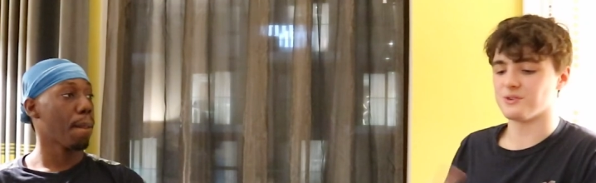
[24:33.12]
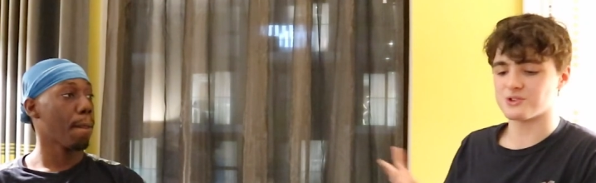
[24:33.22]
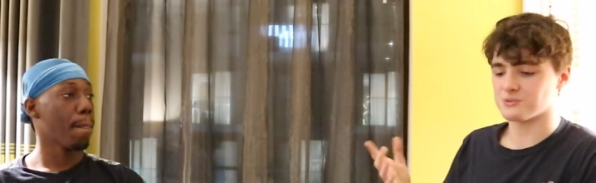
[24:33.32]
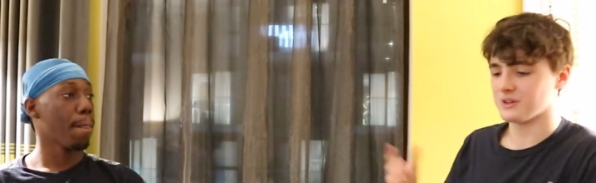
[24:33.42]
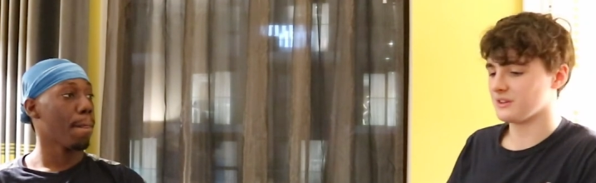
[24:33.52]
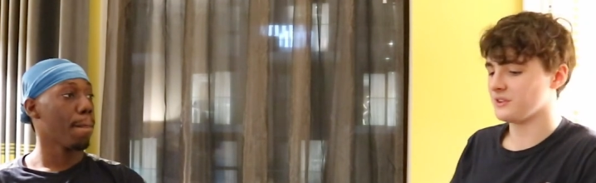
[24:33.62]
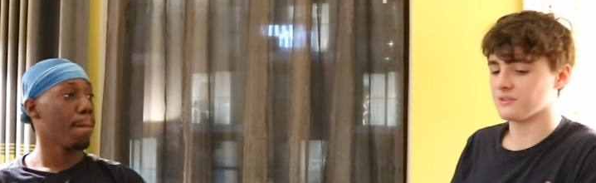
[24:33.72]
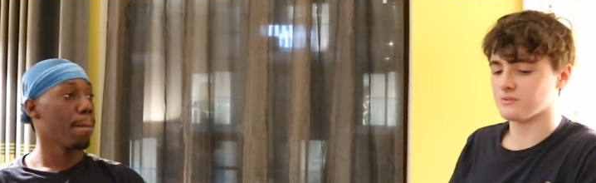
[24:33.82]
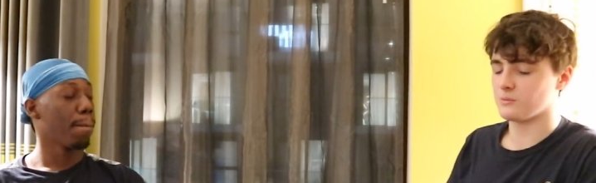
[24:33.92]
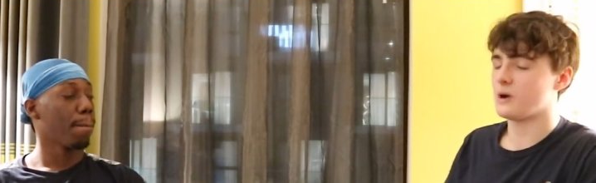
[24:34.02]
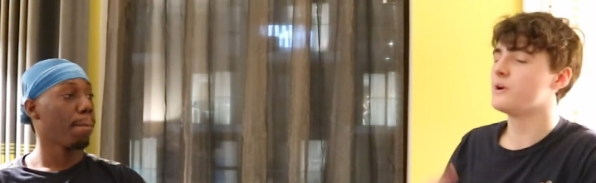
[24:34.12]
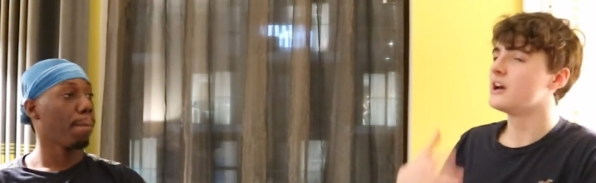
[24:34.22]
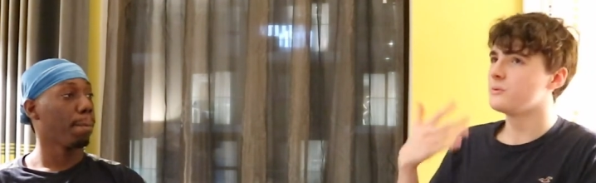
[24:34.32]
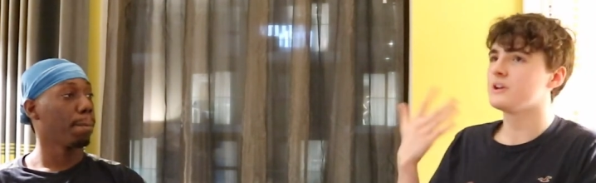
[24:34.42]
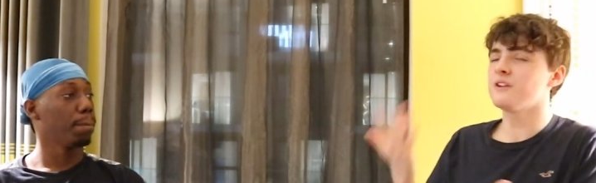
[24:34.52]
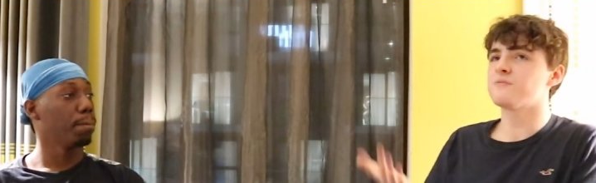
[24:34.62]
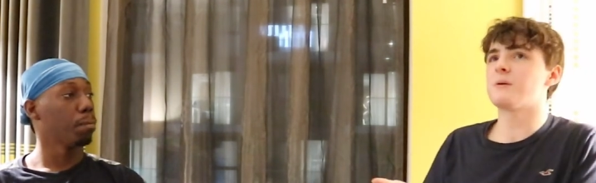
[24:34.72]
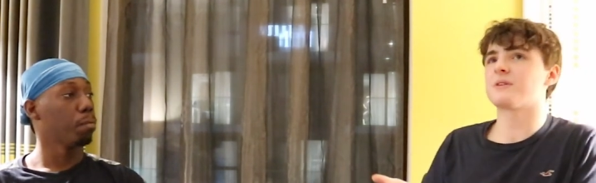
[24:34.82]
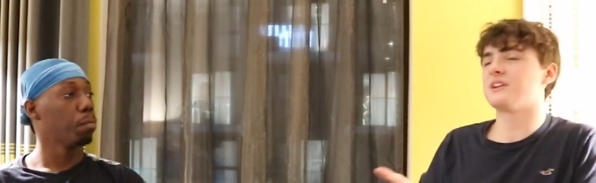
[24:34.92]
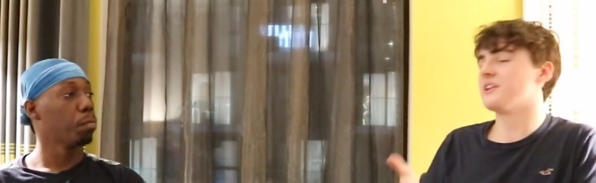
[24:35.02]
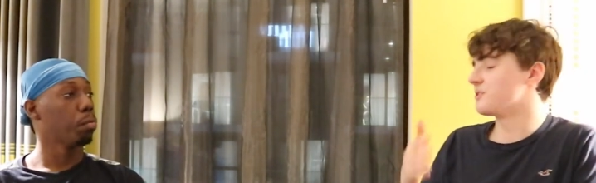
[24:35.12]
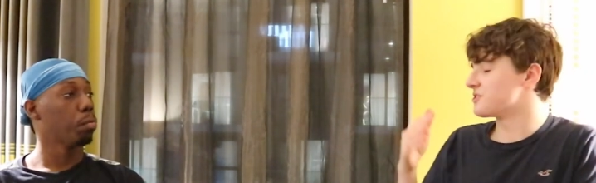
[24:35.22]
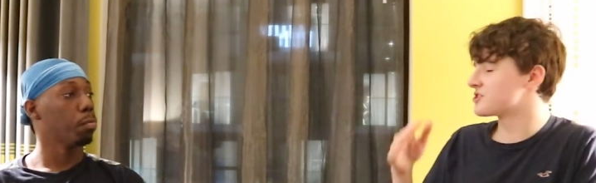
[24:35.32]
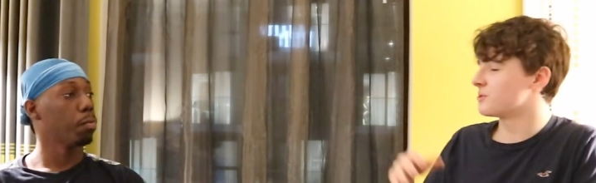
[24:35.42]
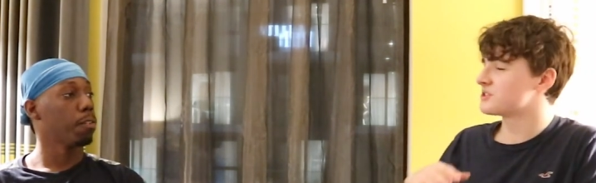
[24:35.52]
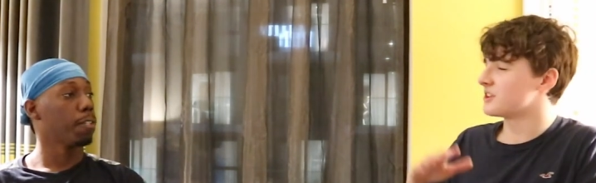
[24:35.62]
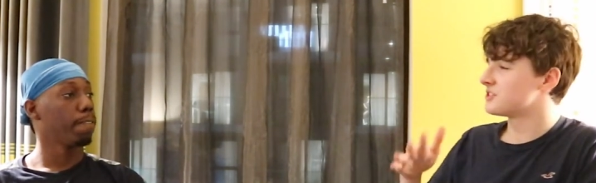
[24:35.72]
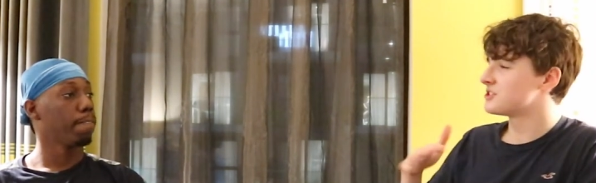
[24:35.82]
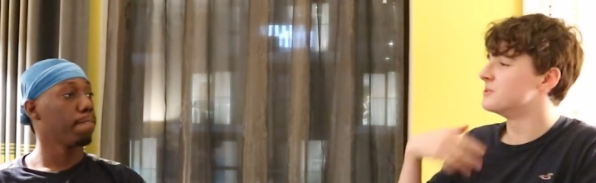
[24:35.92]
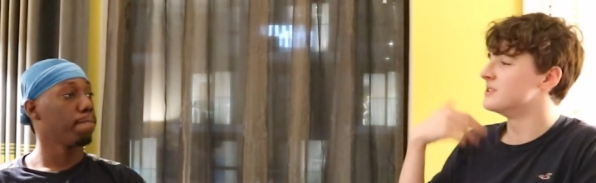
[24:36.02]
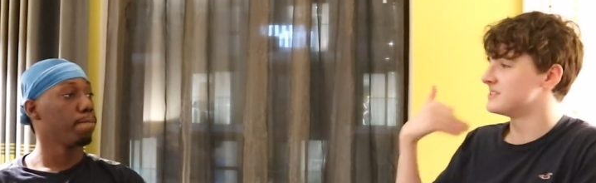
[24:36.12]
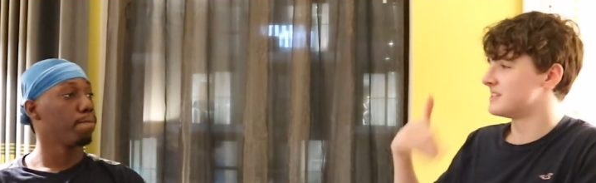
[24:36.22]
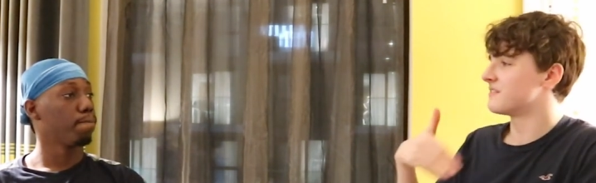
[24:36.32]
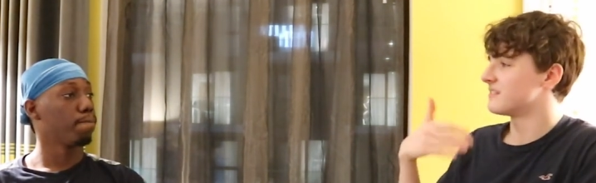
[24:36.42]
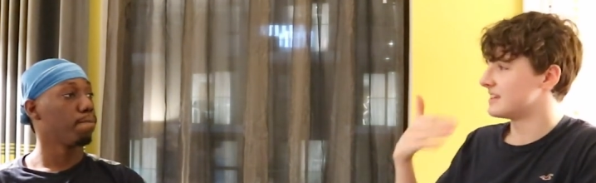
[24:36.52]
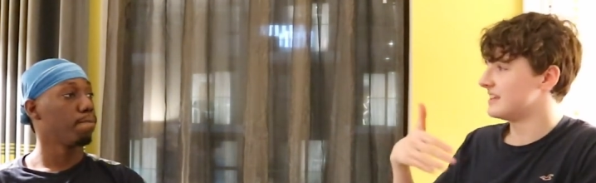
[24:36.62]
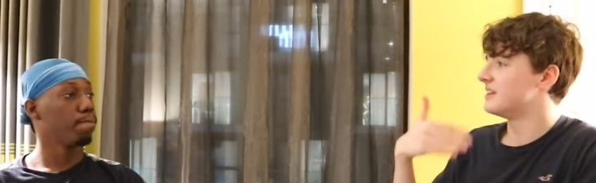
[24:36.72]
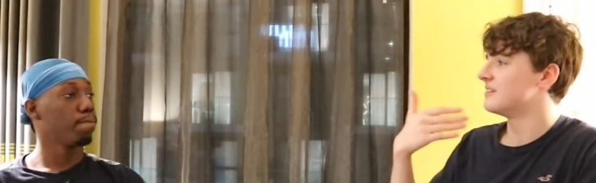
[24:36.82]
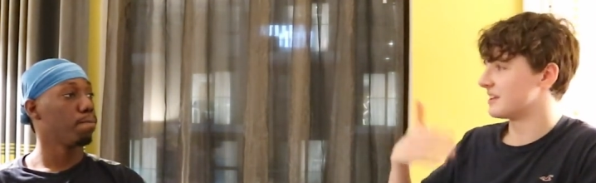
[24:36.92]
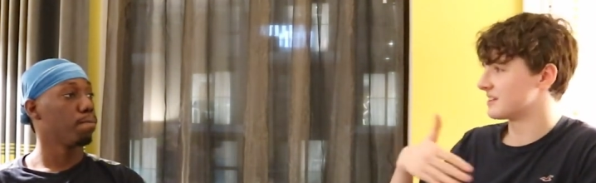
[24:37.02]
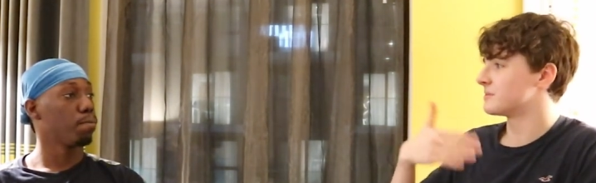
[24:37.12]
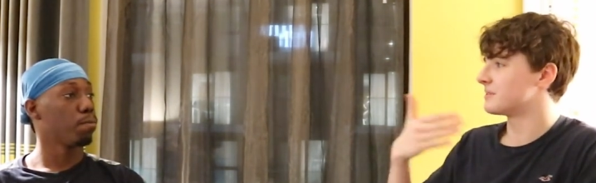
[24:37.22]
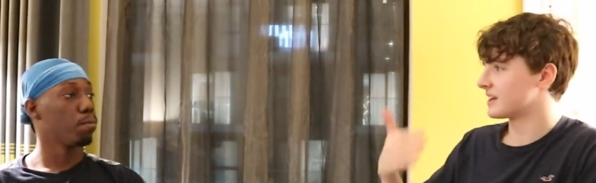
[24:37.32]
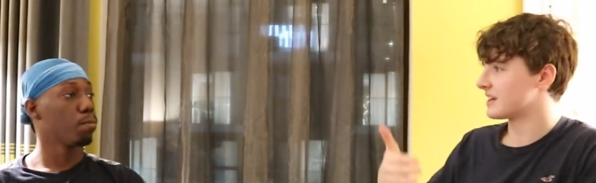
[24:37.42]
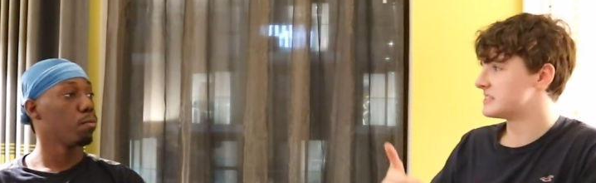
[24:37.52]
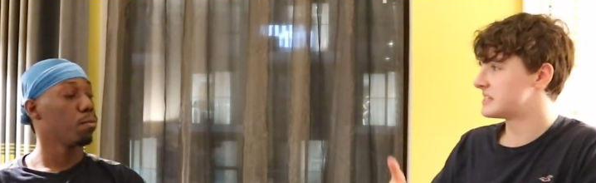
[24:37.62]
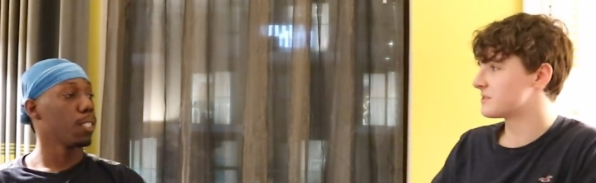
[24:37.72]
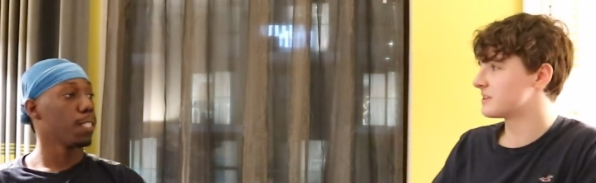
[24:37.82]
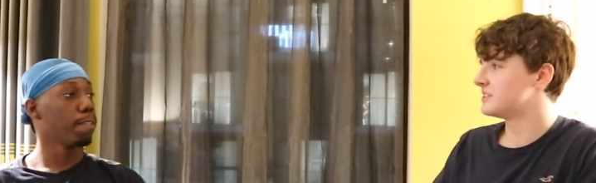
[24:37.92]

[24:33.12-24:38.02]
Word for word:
Speaker 1: not sure whether you can. Well, we kind of publicly know that Showstar Two is definitely like something they're considering.